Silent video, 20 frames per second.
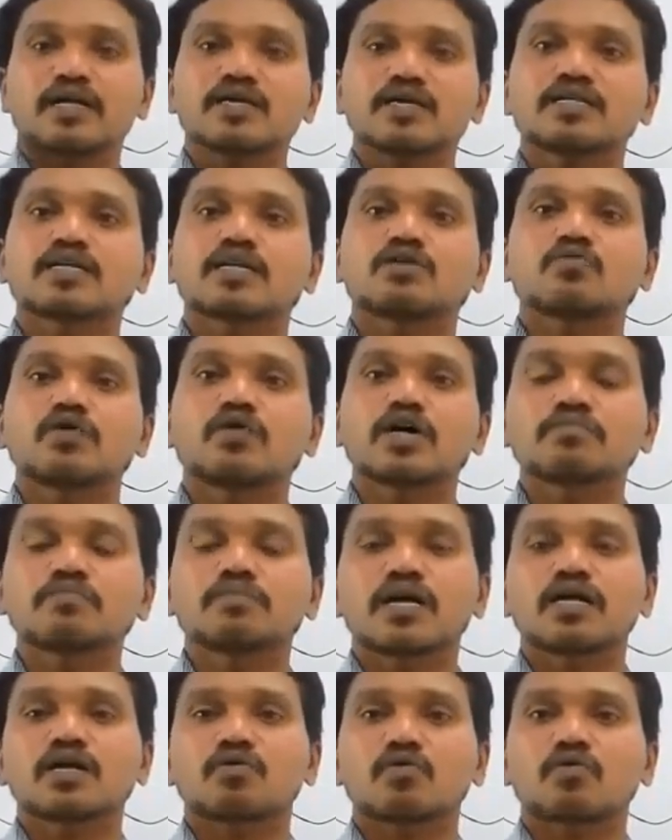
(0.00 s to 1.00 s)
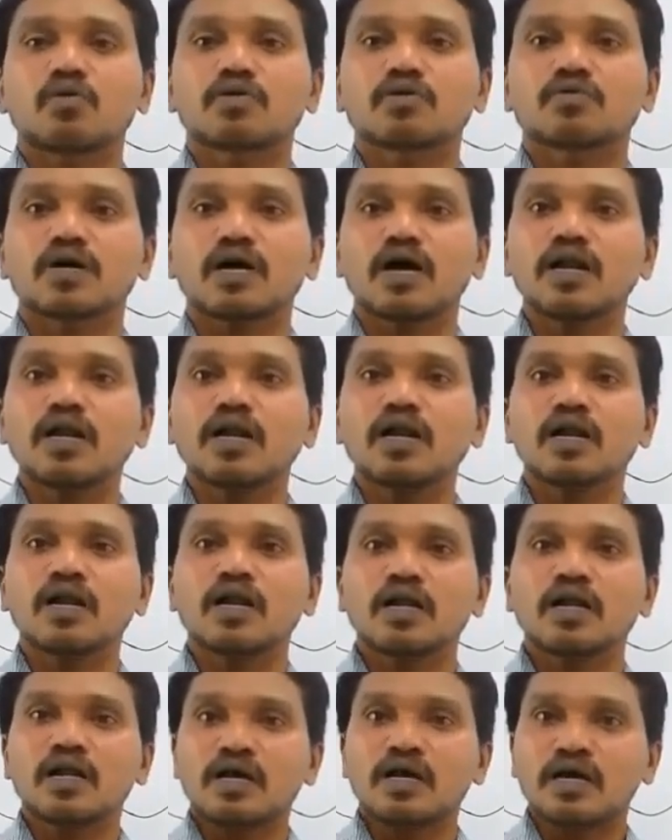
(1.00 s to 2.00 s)
That white matter what we call
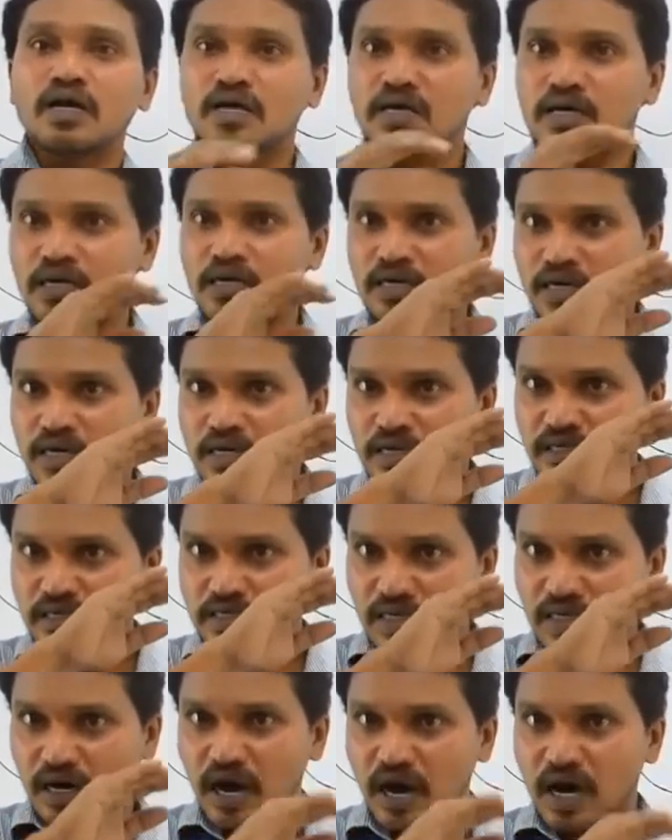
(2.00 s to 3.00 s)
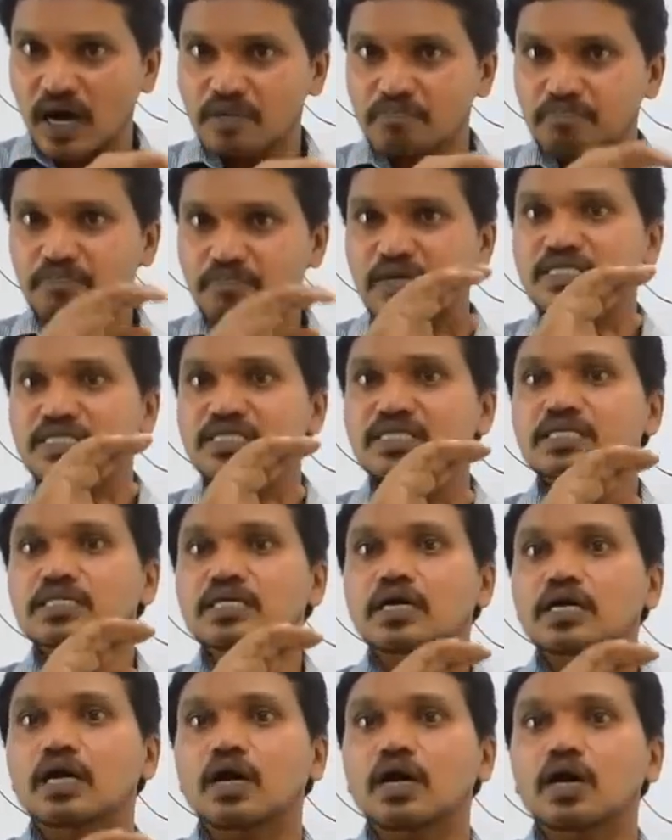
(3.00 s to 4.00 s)
corpus
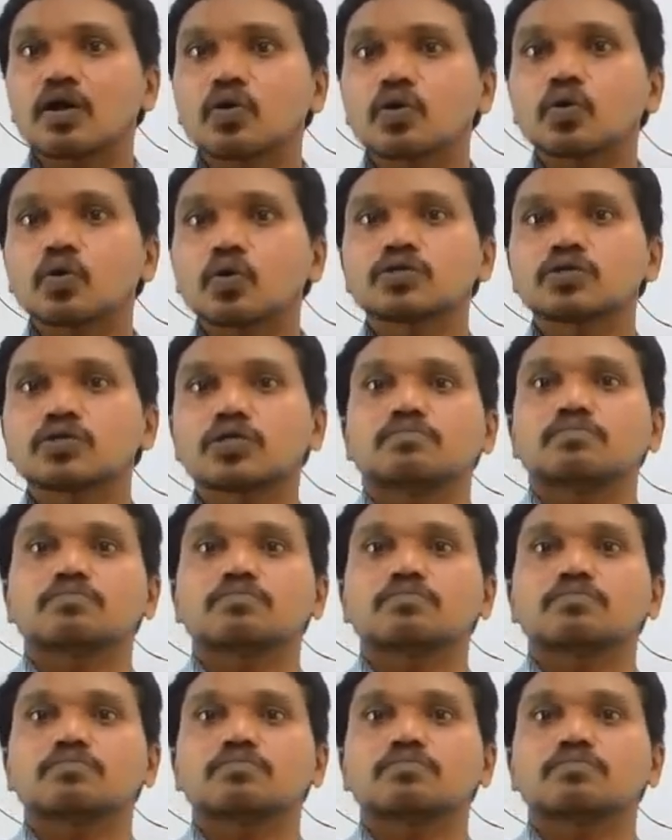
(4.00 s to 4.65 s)
callosum.